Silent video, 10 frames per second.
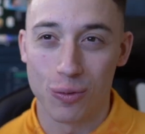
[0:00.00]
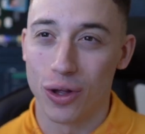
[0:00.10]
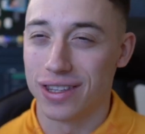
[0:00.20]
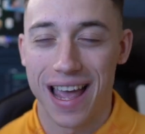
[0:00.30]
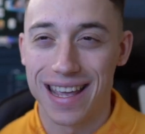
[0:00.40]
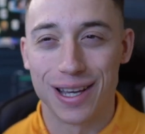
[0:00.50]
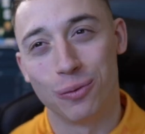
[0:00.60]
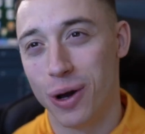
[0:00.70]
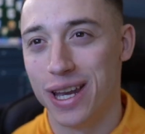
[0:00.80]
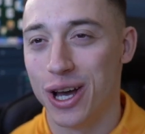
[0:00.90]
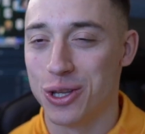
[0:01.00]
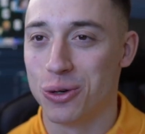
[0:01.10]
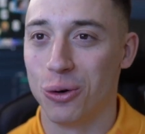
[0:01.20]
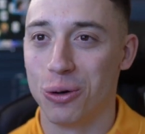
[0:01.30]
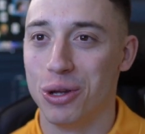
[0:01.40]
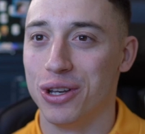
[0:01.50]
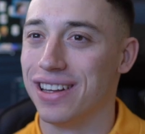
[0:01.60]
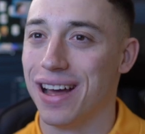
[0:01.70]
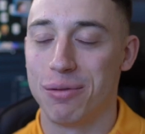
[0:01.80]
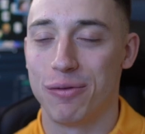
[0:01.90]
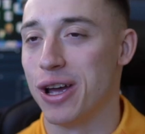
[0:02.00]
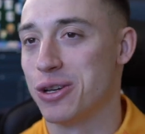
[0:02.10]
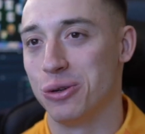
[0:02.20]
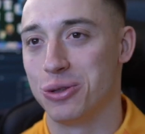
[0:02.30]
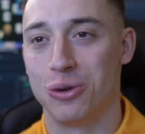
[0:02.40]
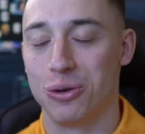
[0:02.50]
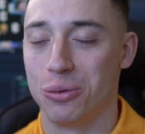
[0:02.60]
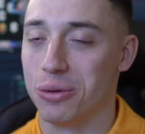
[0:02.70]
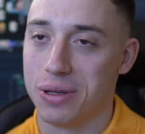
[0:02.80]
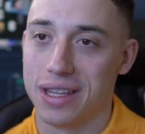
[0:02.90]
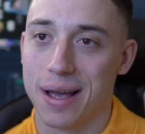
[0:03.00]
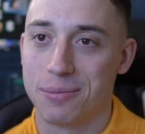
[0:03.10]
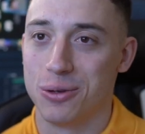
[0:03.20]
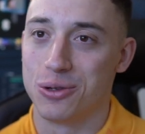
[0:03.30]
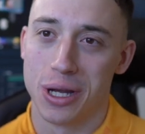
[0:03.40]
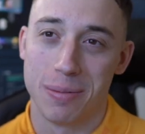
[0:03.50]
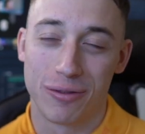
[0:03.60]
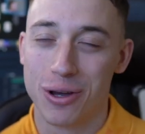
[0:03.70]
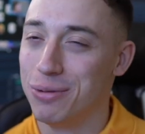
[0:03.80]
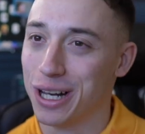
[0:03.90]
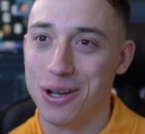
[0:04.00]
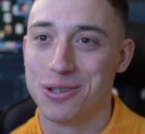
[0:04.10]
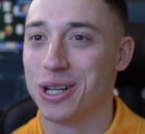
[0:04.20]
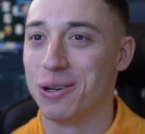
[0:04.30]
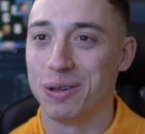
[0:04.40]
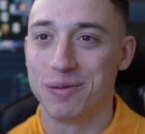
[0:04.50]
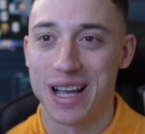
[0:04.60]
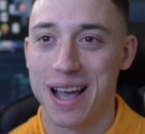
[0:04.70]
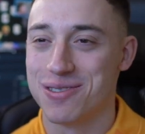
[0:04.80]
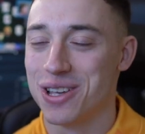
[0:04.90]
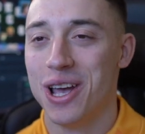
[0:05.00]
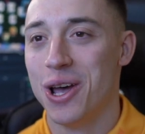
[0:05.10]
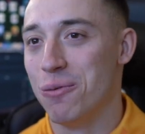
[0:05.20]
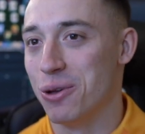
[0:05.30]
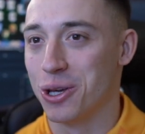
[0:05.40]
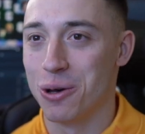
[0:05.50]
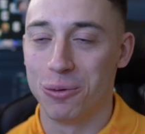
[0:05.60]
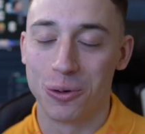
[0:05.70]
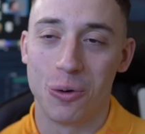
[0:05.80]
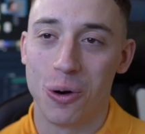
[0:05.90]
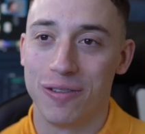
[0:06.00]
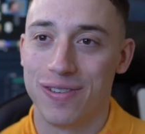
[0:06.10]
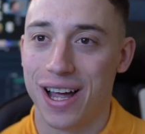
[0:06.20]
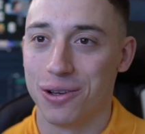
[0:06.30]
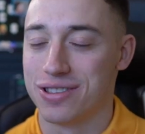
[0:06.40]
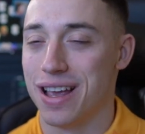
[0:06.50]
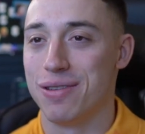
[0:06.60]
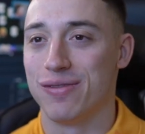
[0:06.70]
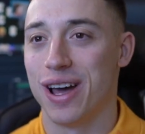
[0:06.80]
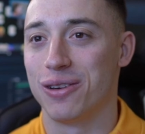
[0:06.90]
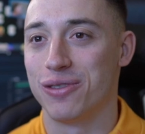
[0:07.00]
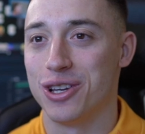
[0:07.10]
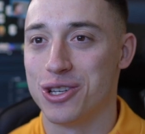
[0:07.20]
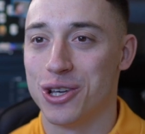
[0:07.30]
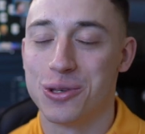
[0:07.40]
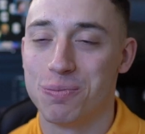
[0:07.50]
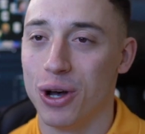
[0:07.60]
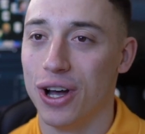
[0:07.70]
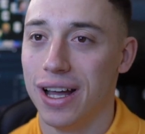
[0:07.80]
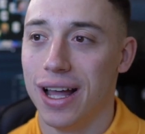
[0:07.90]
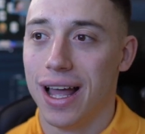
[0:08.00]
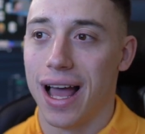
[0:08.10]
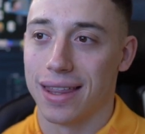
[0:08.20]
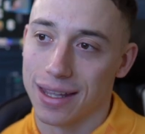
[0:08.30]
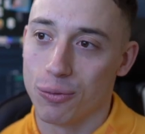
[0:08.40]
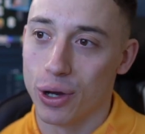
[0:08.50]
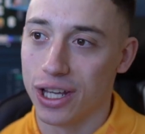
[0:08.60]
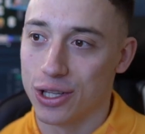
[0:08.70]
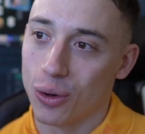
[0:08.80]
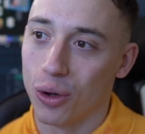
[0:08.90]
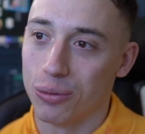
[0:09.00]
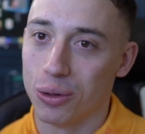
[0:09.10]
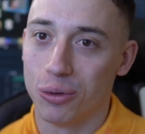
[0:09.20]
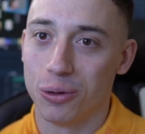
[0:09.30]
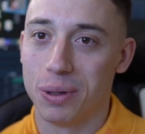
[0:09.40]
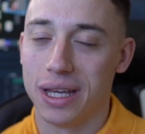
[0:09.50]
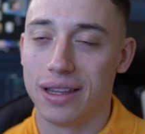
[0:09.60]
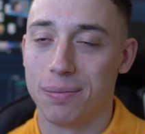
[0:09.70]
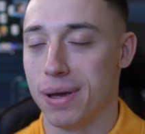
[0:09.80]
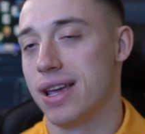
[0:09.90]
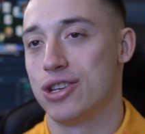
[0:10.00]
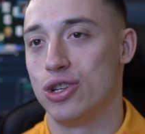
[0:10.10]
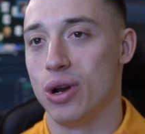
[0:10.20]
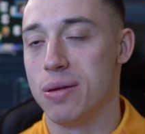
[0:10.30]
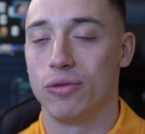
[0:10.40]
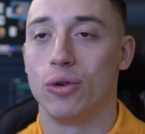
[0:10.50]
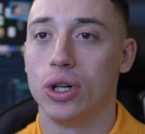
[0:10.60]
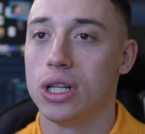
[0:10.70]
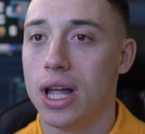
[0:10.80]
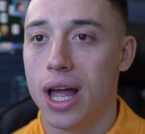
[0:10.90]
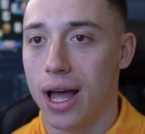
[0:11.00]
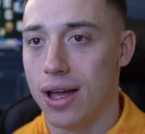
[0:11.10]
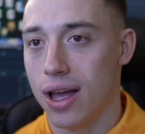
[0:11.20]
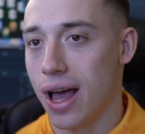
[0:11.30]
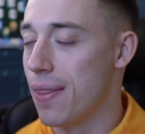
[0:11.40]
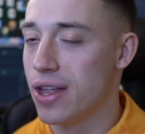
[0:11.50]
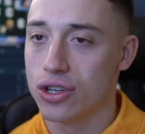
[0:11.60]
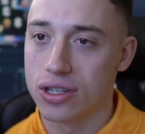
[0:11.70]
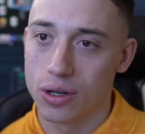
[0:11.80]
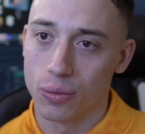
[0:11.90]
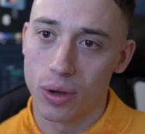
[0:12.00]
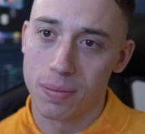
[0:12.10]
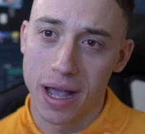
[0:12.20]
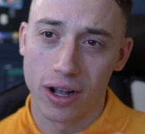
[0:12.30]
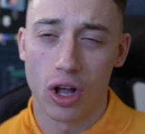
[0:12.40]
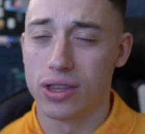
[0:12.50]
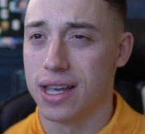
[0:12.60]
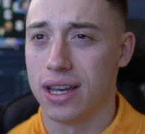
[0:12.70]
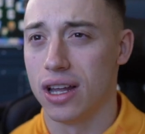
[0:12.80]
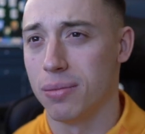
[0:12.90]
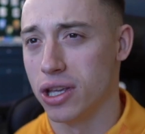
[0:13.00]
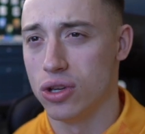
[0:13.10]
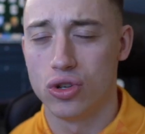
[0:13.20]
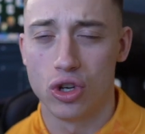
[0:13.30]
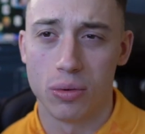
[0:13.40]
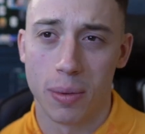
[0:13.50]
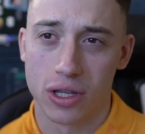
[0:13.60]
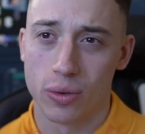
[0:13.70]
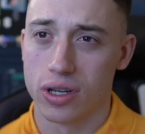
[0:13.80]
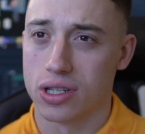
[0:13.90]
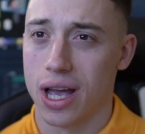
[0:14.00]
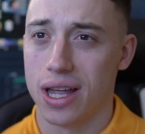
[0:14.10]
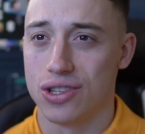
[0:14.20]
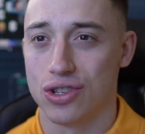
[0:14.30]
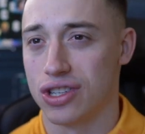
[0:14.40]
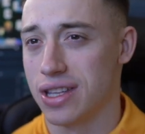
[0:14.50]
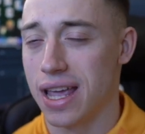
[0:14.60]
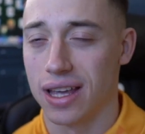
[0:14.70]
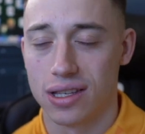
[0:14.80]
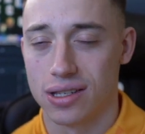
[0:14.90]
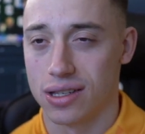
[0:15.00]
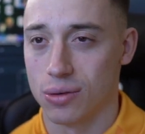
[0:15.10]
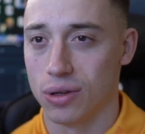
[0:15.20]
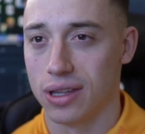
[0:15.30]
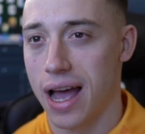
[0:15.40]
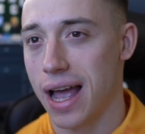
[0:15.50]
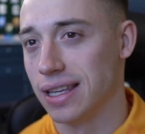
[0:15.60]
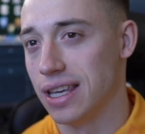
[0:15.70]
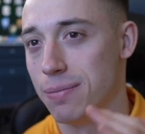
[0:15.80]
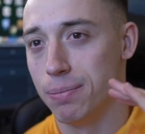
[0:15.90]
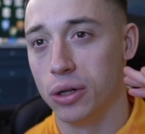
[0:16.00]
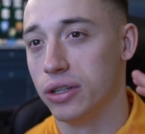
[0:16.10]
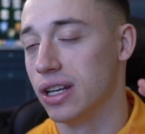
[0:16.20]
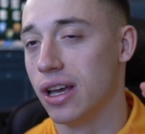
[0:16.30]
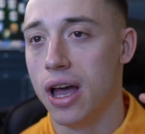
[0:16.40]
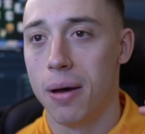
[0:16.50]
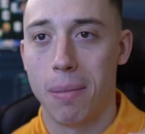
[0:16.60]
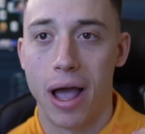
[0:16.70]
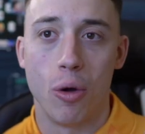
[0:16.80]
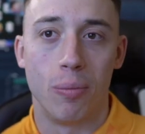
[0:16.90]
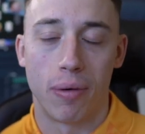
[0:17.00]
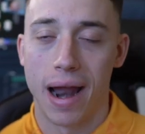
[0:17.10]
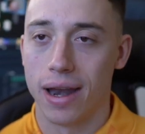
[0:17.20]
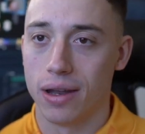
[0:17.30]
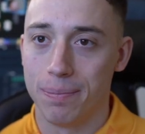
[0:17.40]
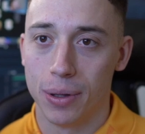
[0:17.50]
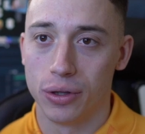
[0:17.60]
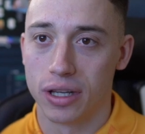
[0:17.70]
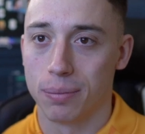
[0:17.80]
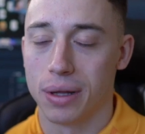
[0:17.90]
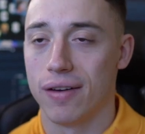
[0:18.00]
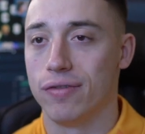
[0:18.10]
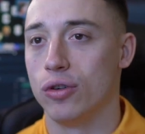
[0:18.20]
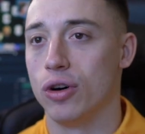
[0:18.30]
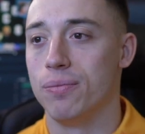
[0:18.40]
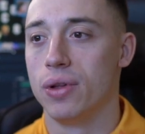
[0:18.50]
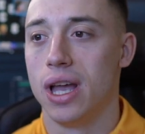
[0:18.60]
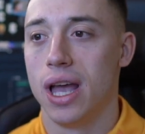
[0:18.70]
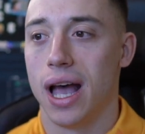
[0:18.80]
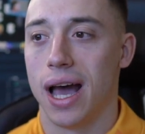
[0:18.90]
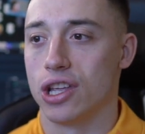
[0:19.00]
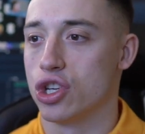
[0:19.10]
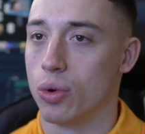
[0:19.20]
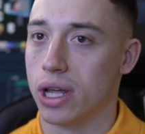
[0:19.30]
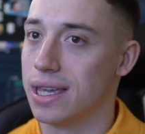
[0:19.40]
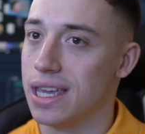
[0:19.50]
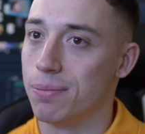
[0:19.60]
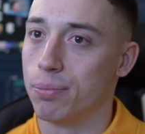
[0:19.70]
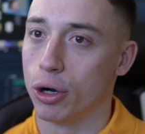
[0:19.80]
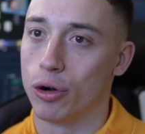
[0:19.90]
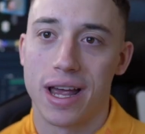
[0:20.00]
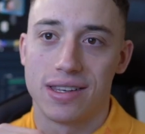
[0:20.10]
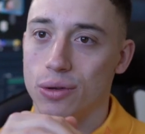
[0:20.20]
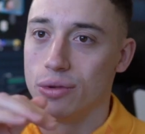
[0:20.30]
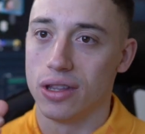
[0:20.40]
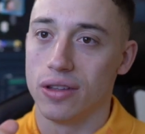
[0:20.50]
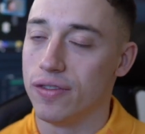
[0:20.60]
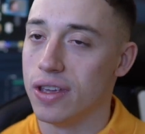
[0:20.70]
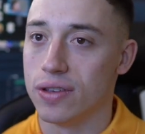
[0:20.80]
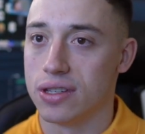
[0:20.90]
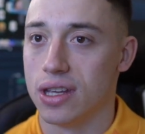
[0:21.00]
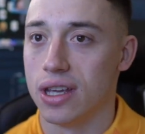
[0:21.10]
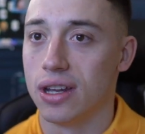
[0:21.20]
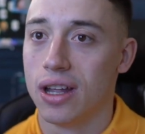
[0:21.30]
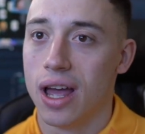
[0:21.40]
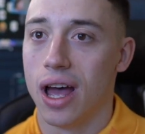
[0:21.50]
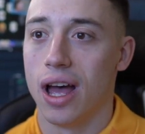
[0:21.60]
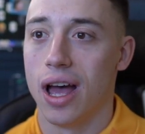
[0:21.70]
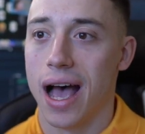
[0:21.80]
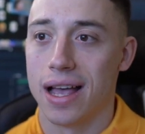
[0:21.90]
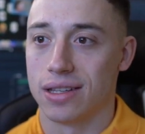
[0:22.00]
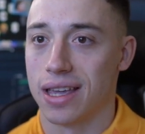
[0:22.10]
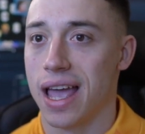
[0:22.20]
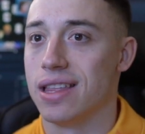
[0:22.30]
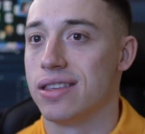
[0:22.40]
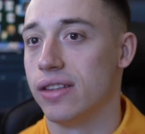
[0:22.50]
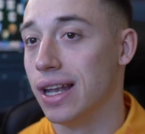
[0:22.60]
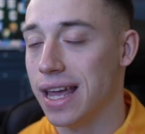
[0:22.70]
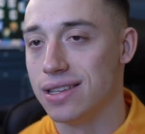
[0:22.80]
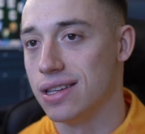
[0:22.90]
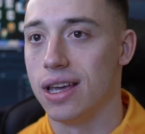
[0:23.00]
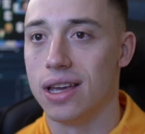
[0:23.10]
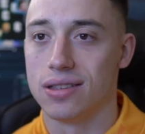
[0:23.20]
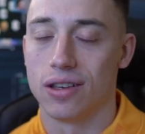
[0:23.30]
one day can win a tournament. A professional tournament would be the absolute dream. I've come close a couple of times with a couple of quarterfinals, semi-final finishes, but I think winning a tournament would be the biggest dream of all. And then just with my content and my YouTube and my Twitch side, it's just staying consistent with that and keep building my own brand and building a platform. And I just want to keep progressing within the FIFA scene as I get into the later years